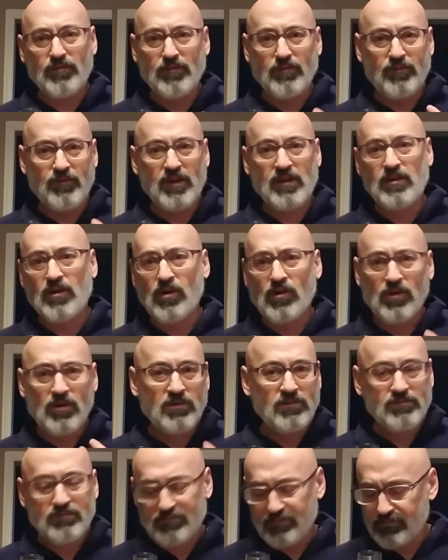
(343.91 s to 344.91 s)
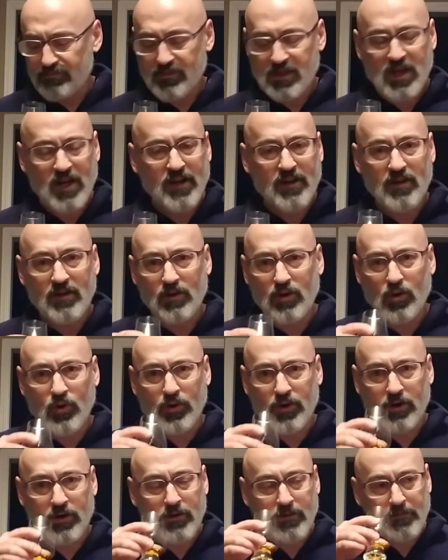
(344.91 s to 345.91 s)
phenol kind of
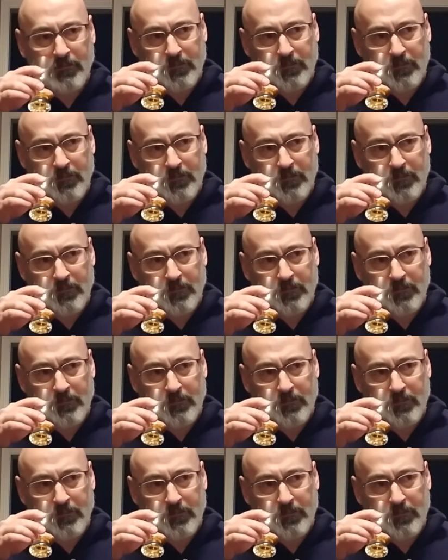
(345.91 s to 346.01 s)
odor.